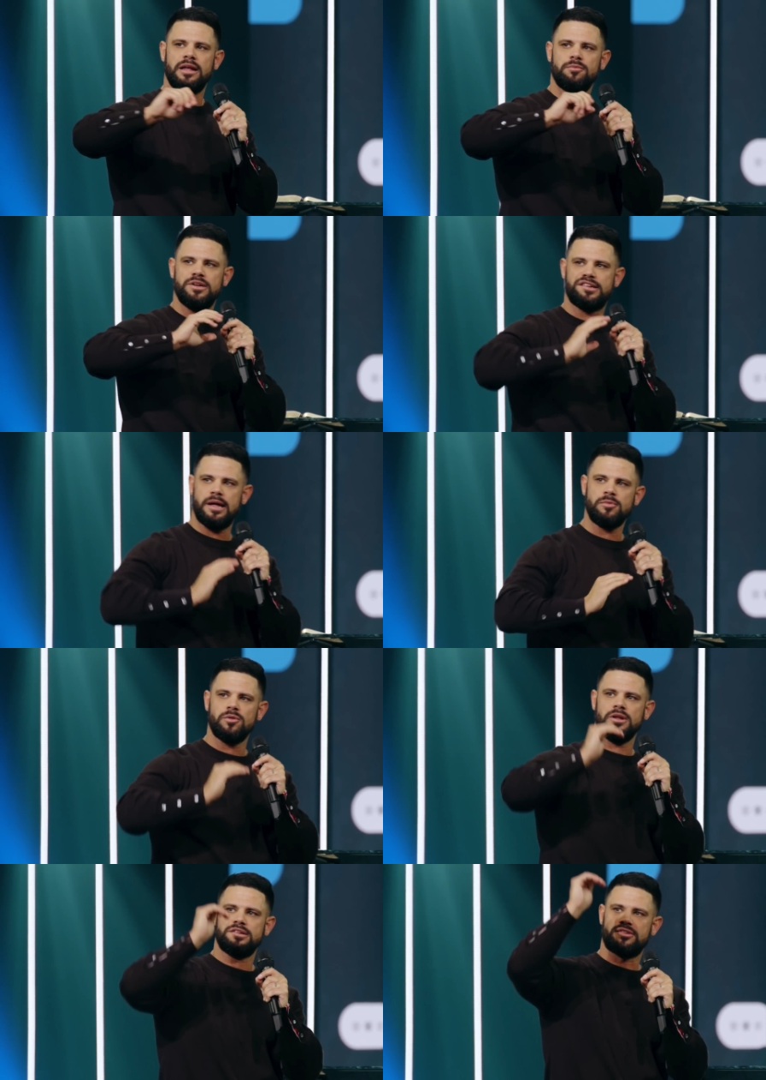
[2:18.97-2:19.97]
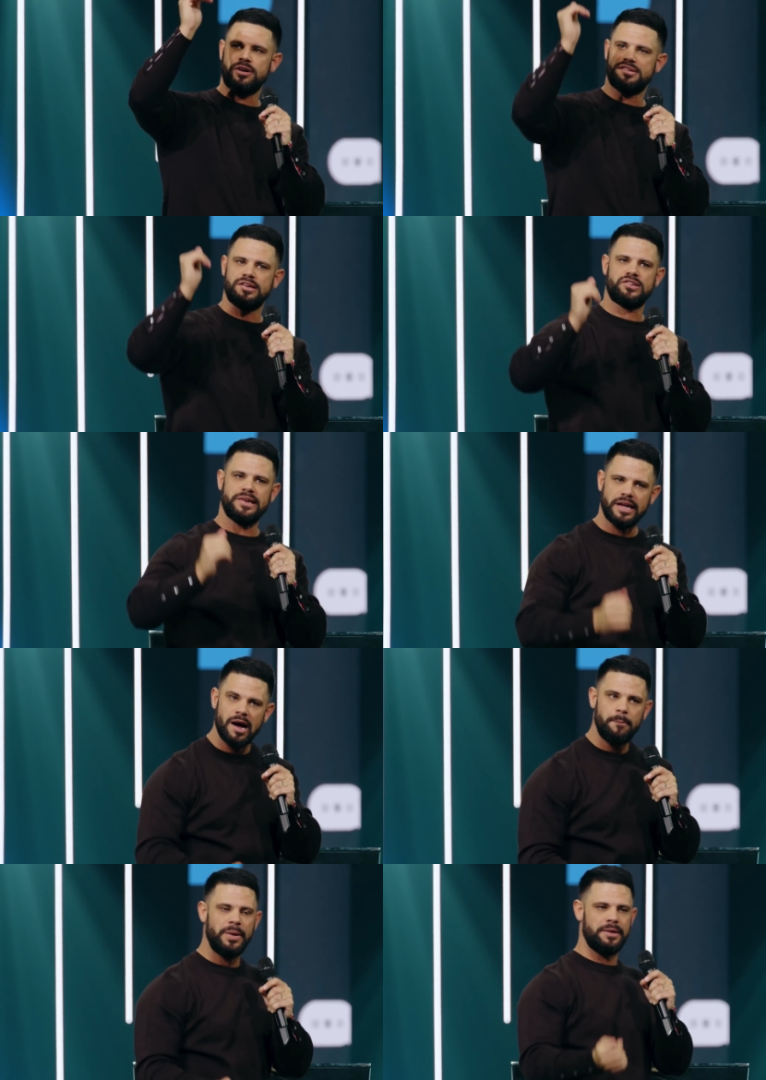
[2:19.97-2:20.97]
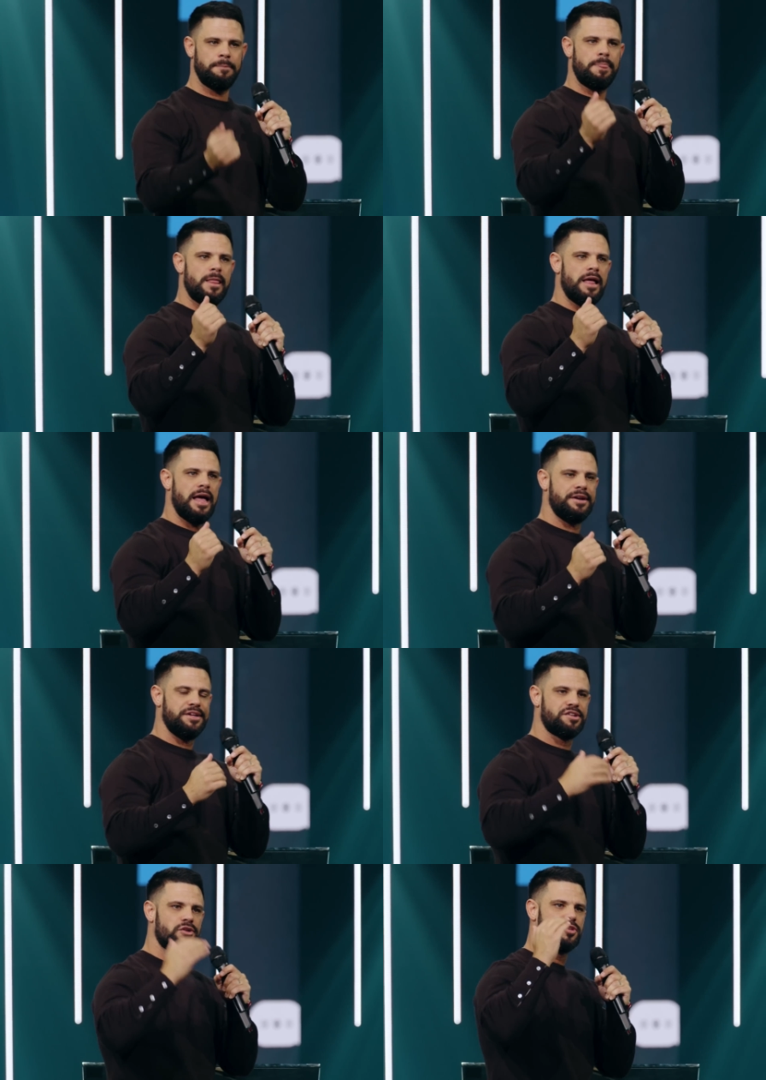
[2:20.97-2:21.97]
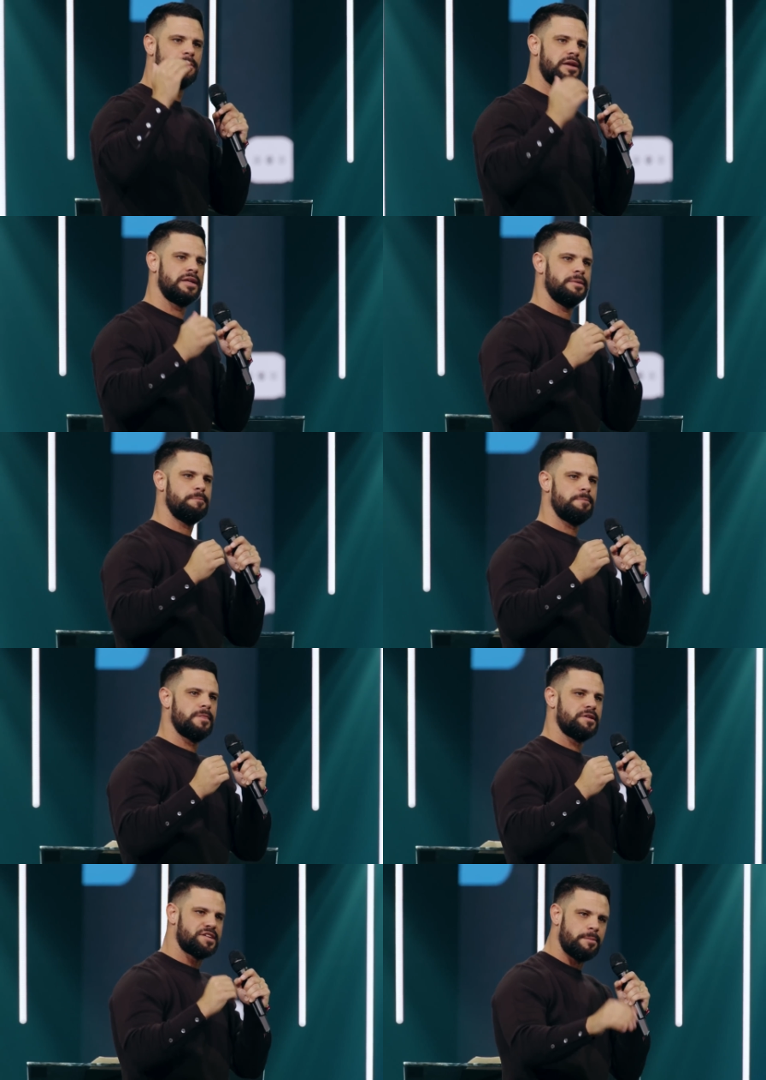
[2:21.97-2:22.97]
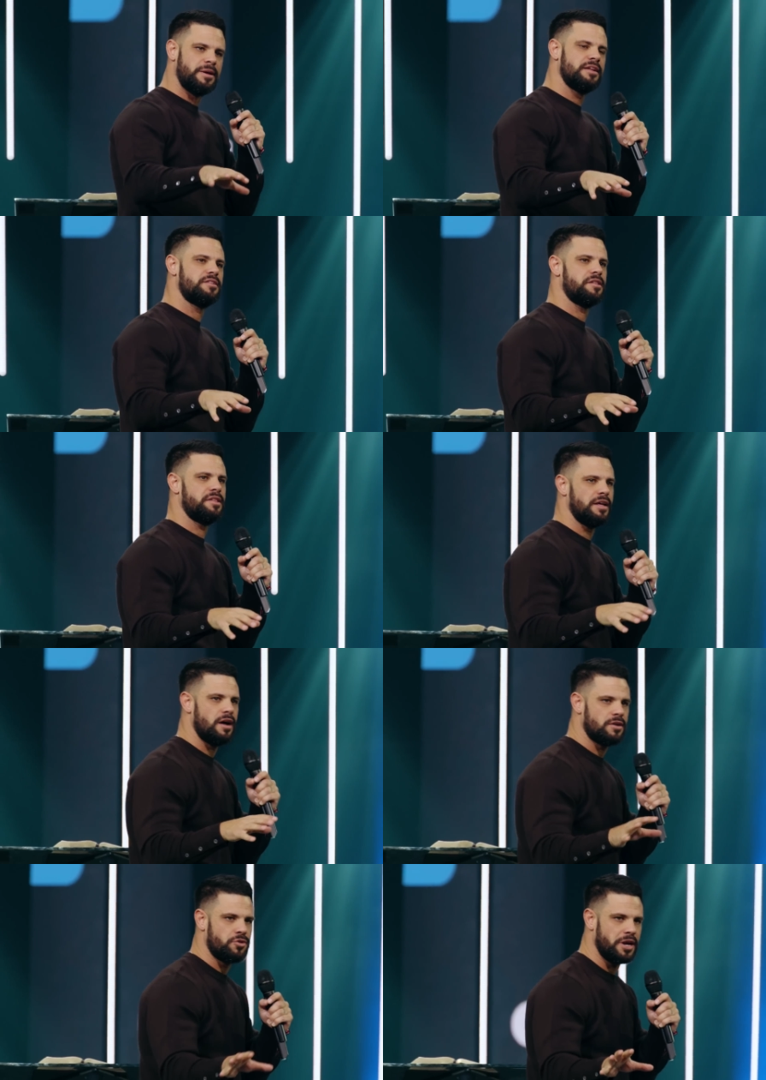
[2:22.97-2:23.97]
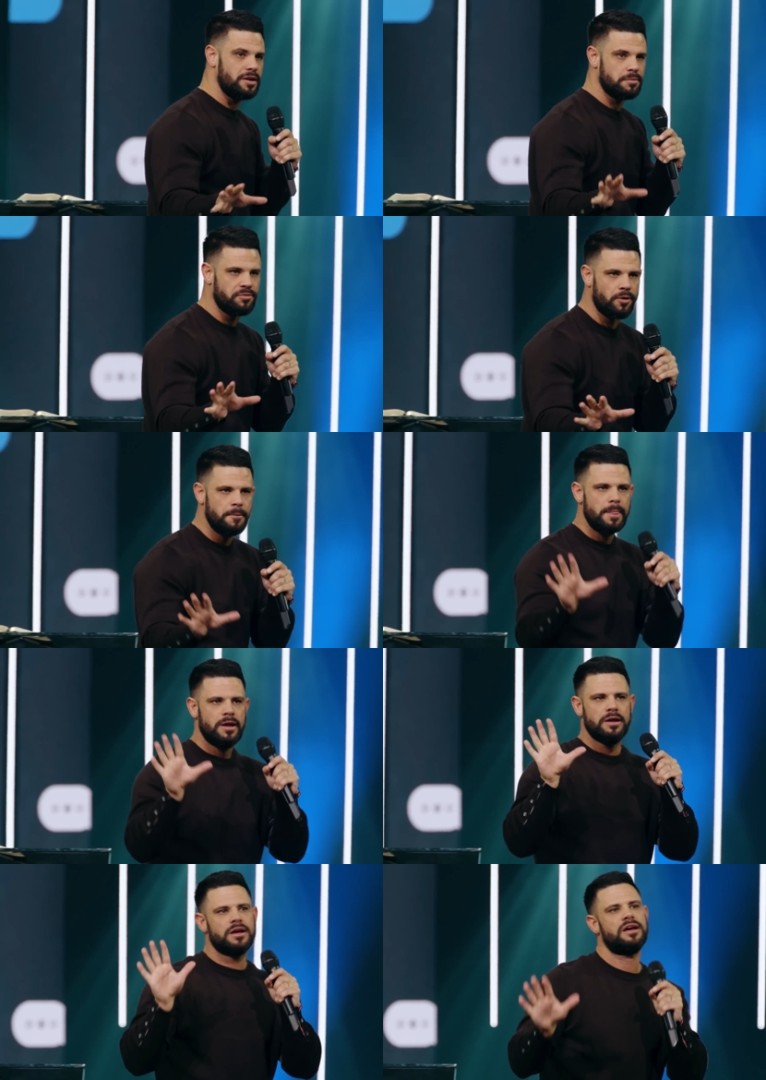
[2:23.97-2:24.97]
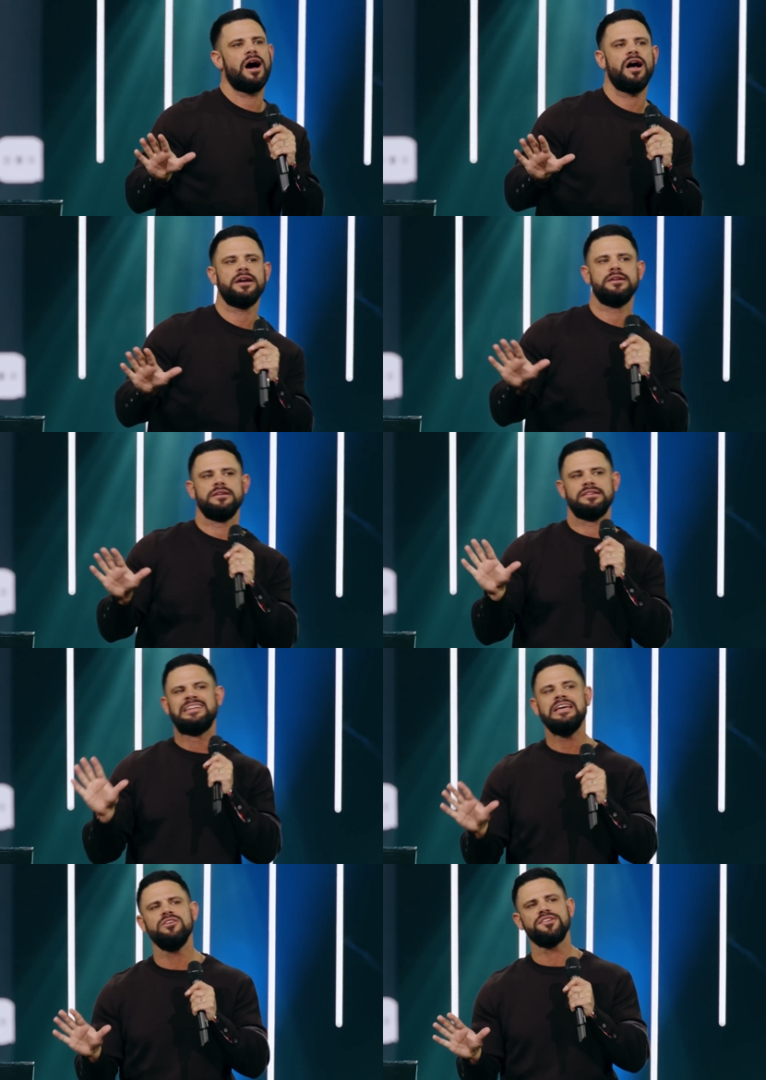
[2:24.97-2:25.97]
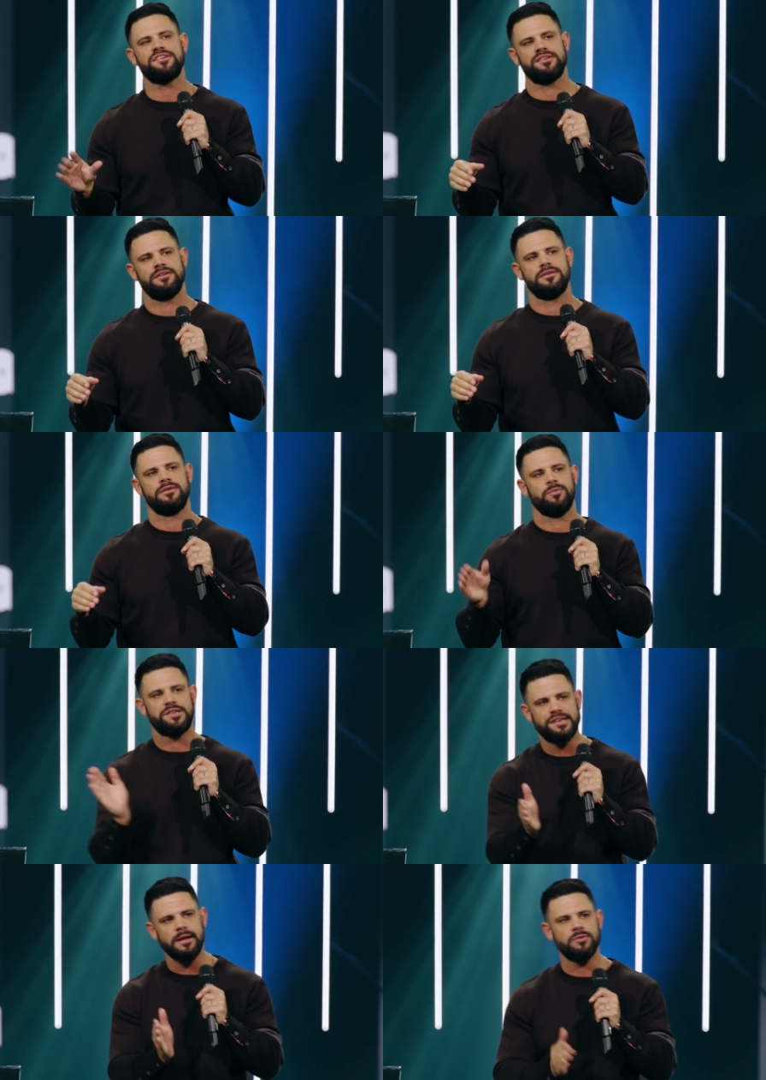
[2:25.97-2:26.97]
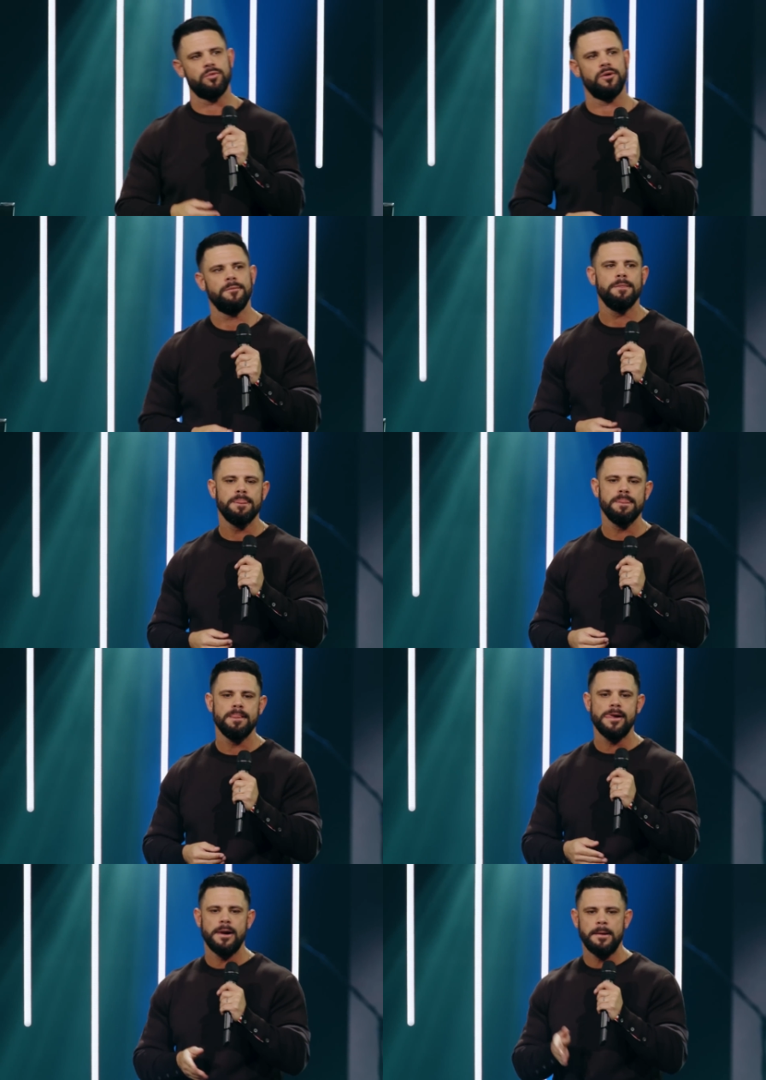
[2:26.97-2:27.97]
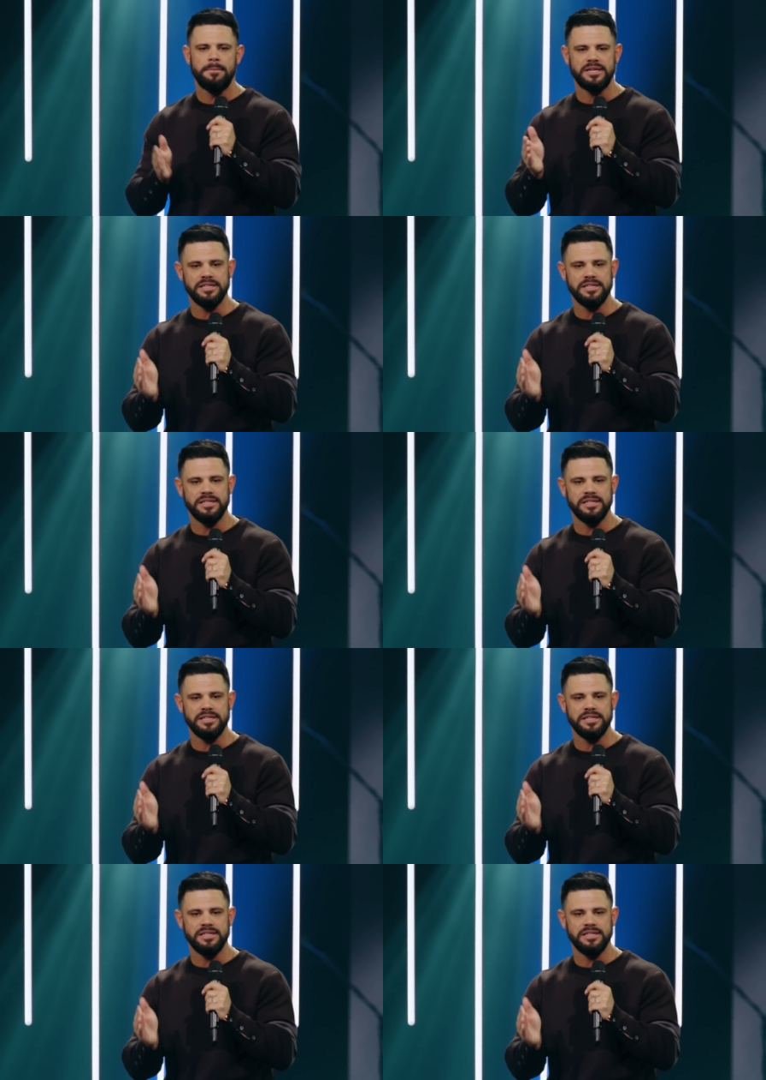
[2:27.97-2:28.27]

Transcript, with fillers: and when Samuel is transitioning up and, and he's ultimately stepping into the thing God created him for, God deals with Samuel, but